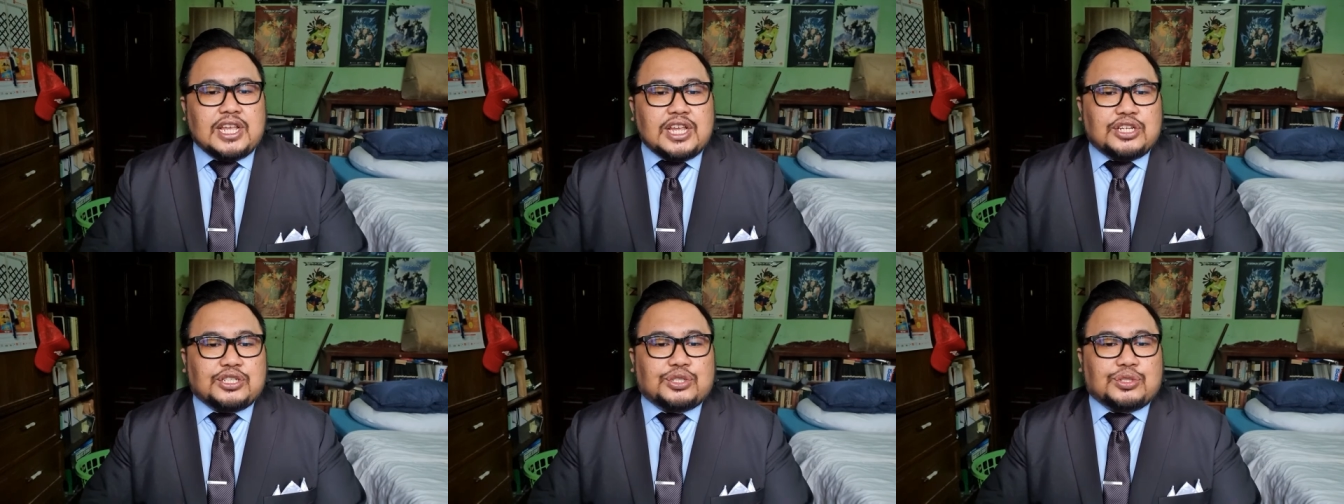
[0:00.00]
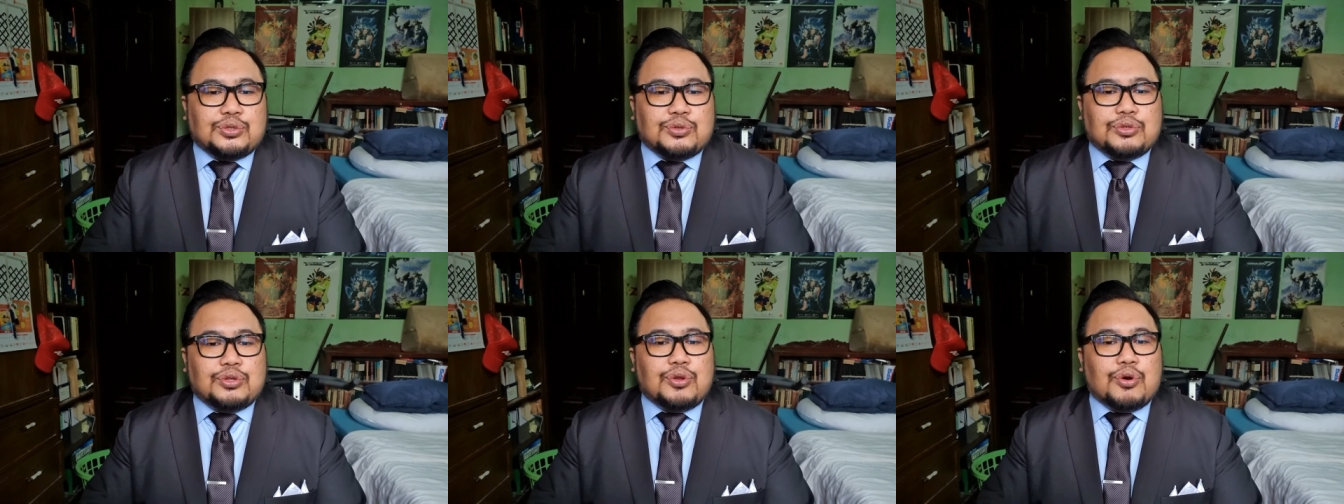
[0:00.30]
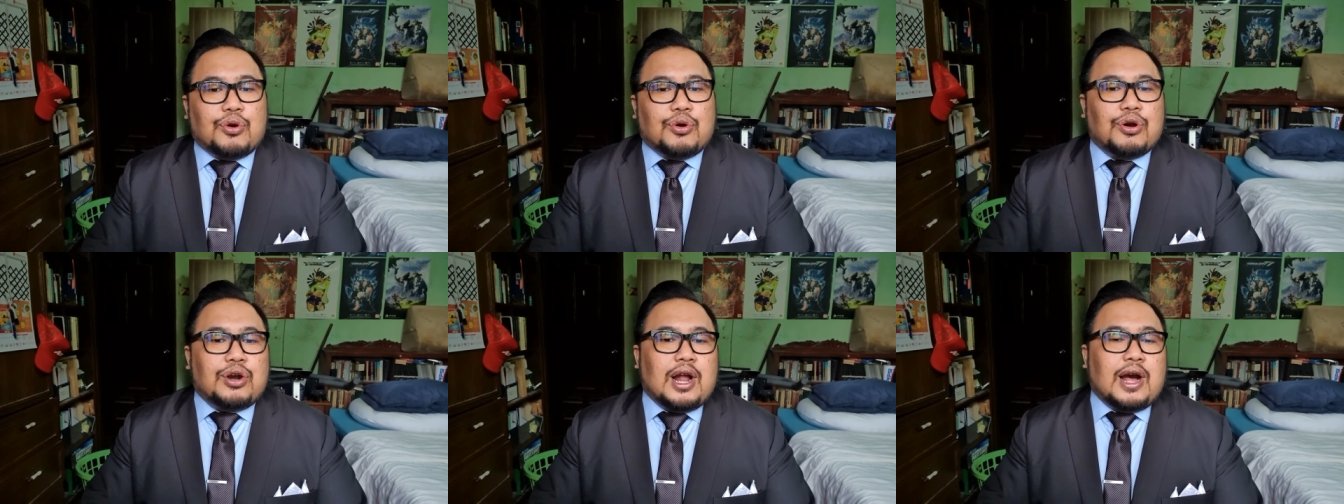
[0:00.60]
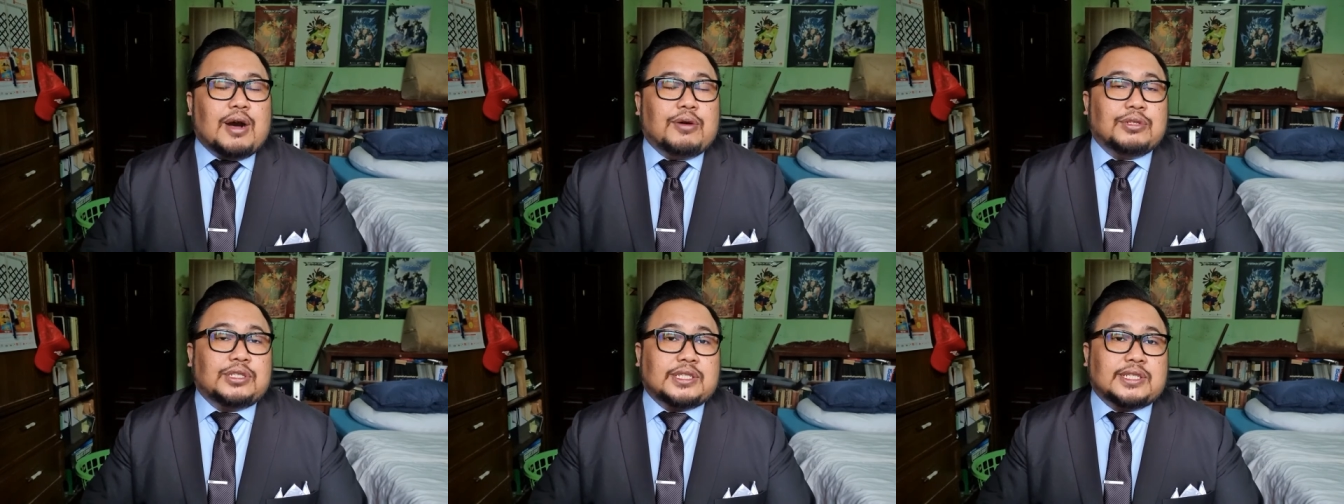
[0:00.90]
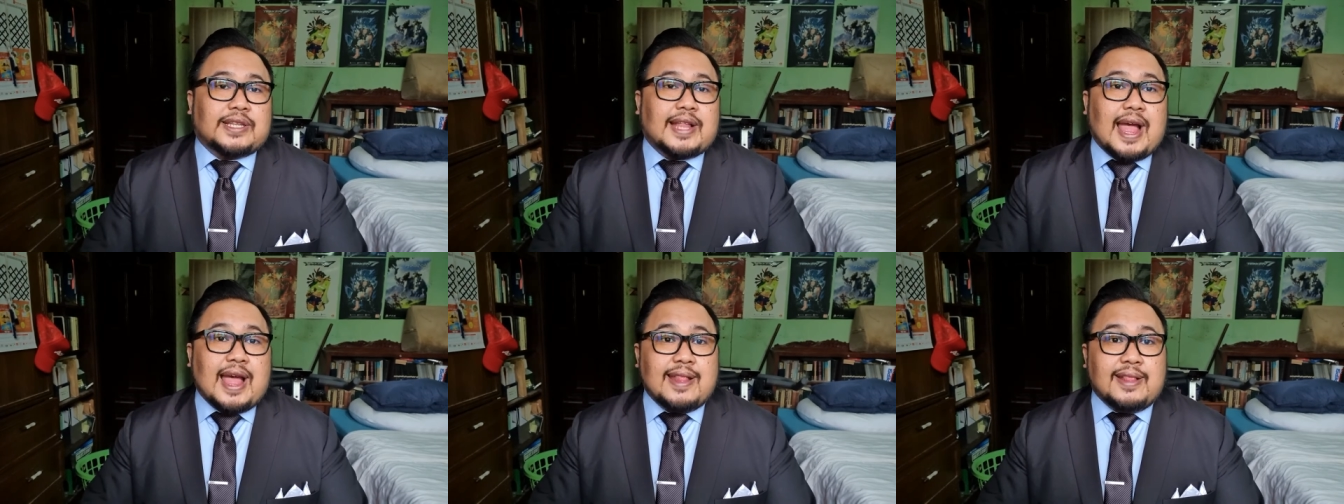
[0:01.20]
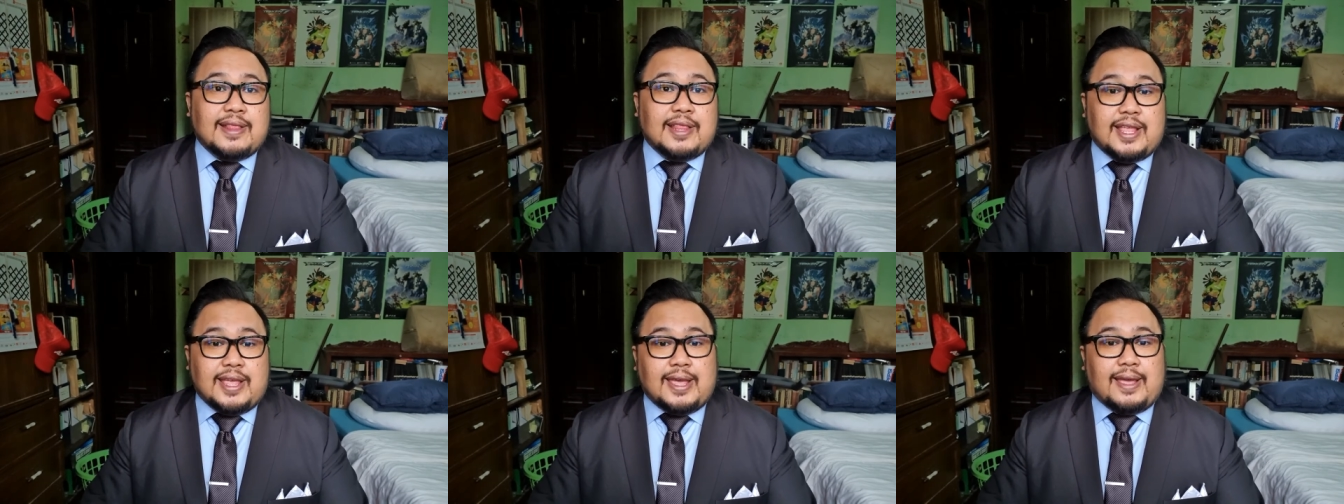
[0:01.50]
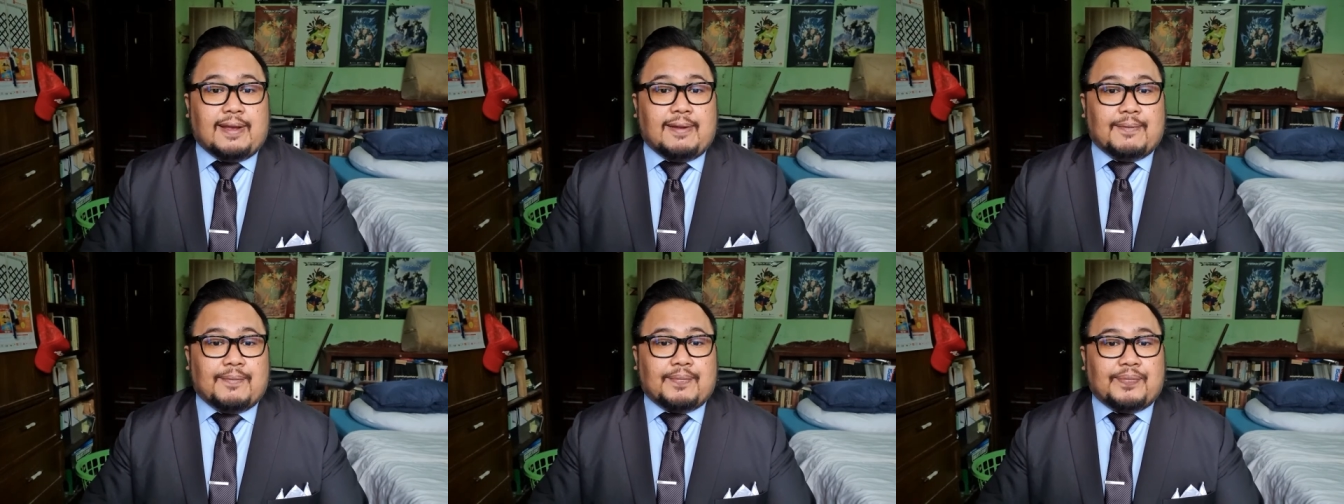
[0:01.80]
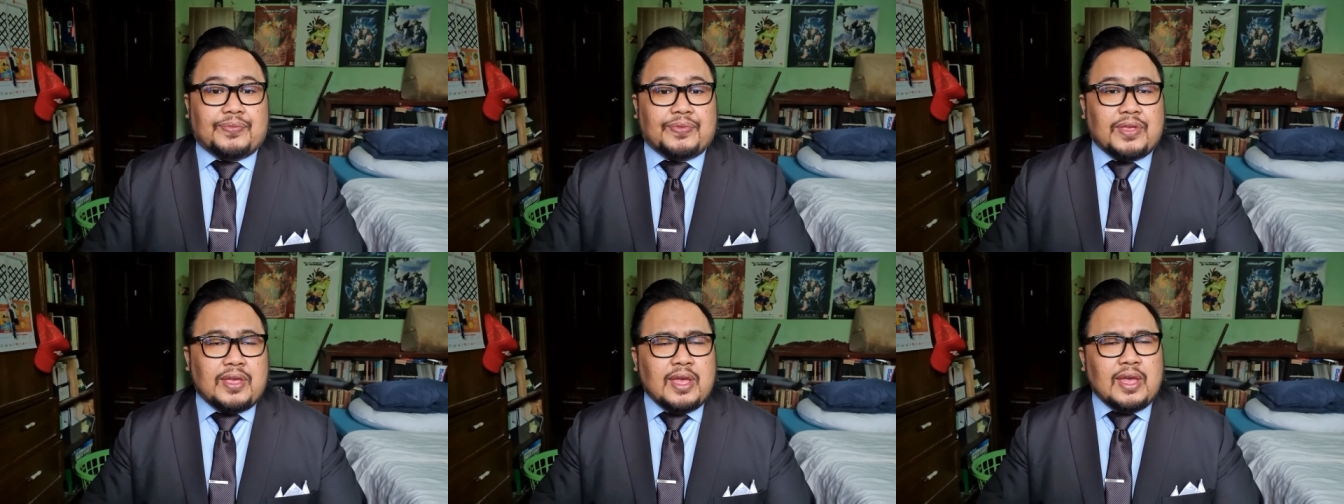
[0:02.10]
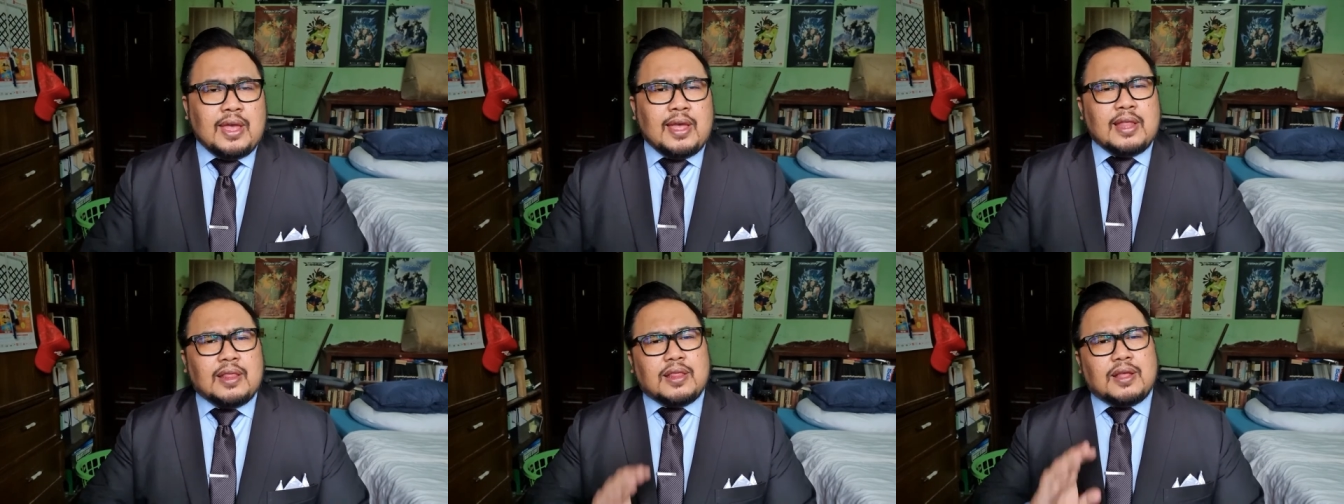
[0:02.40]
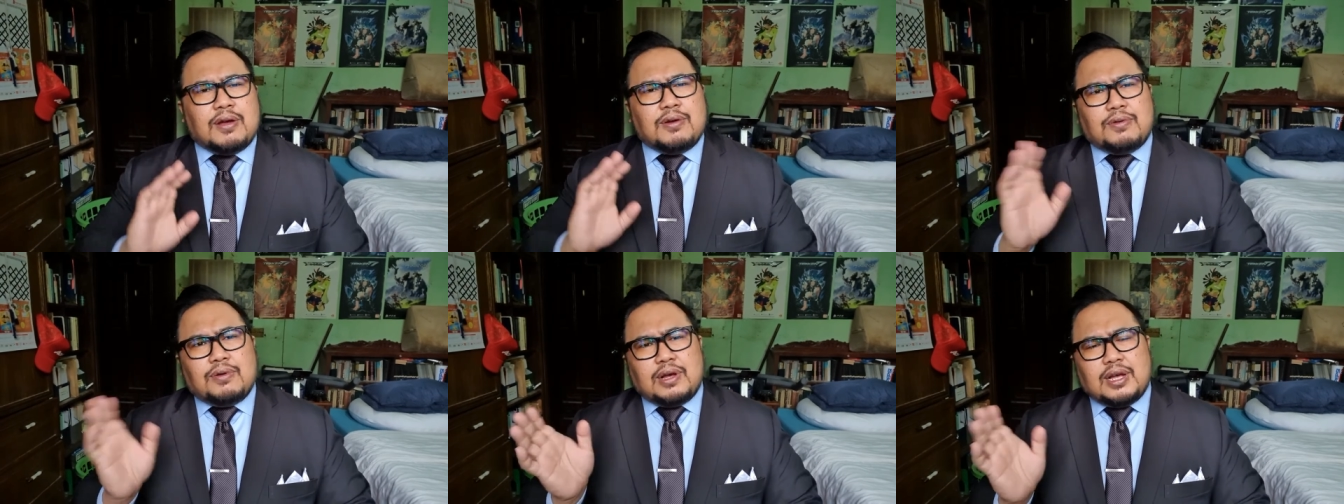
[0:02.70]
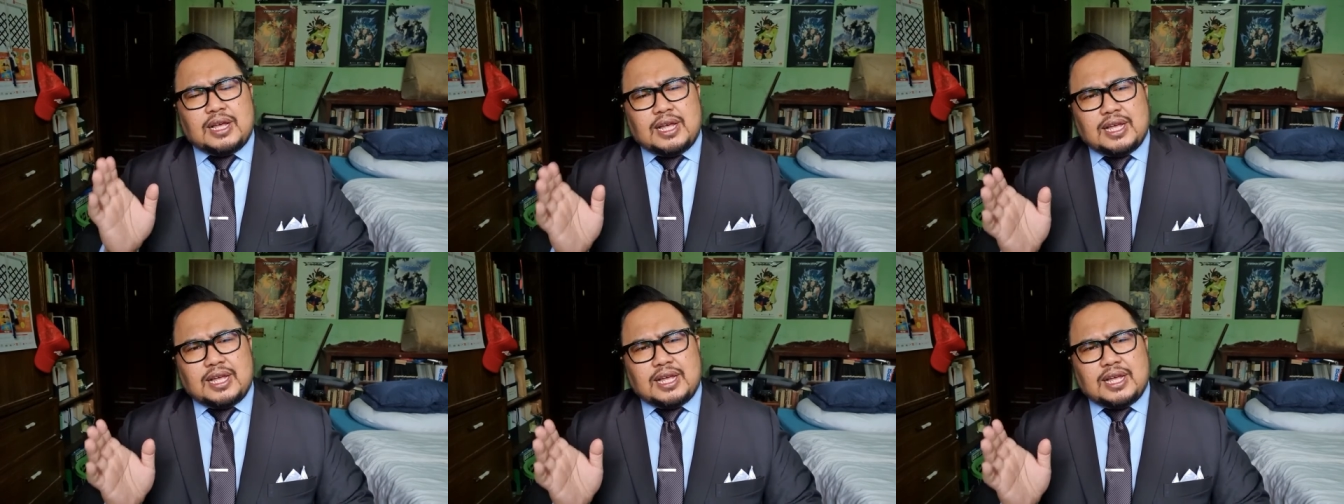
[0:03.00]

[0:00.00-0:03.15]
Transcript: issued or outstanding. Now,